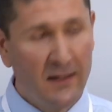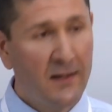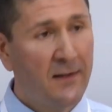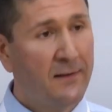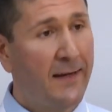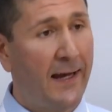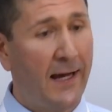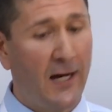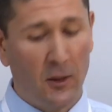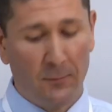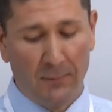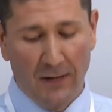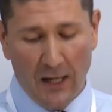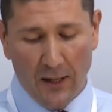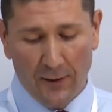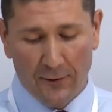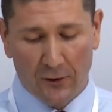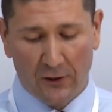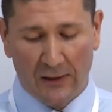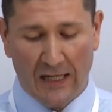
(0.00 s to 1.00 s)
to help
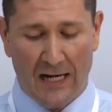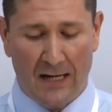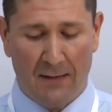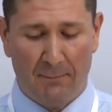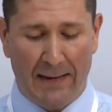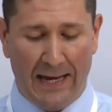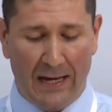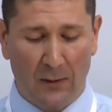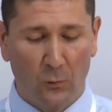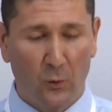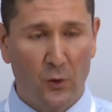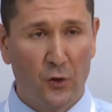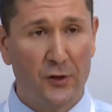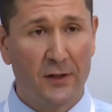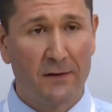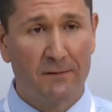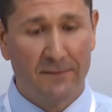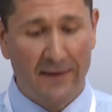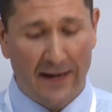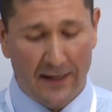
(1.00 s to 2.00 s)
other combat
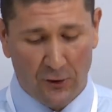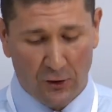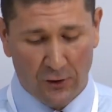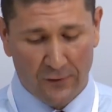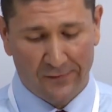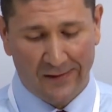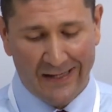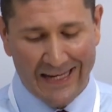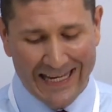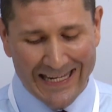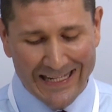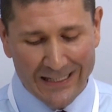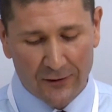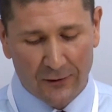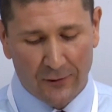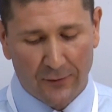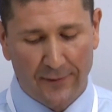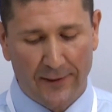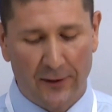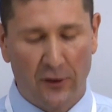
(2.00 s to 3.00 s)
wounded veterans
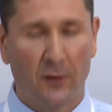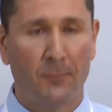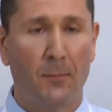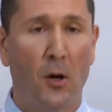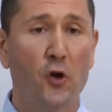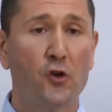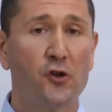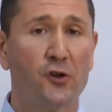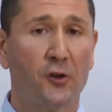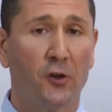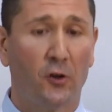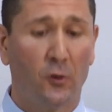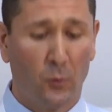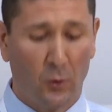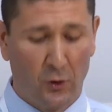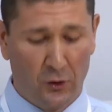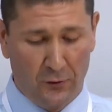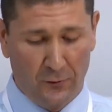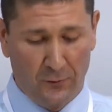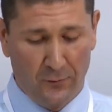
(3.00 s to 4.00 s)
heal their emotional
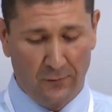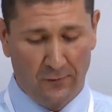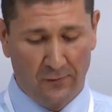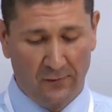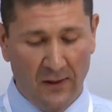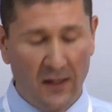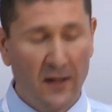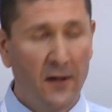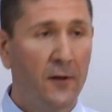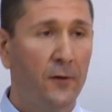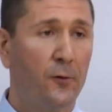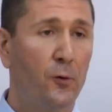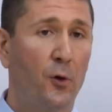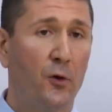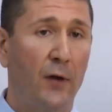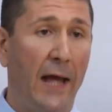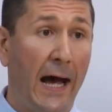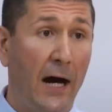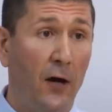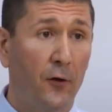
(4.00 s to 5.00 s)
wounds through an
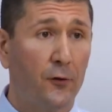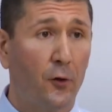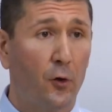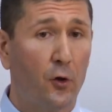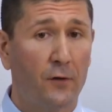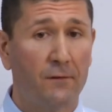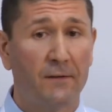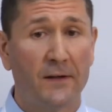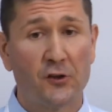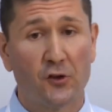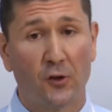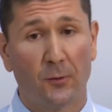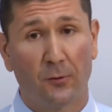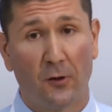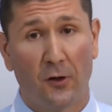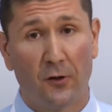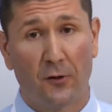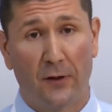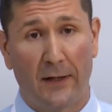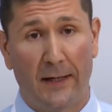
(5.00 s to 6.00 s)
outdoor adventure
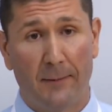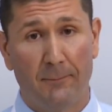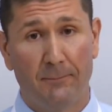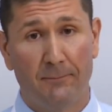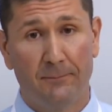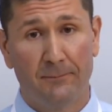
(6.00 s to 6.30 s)
program.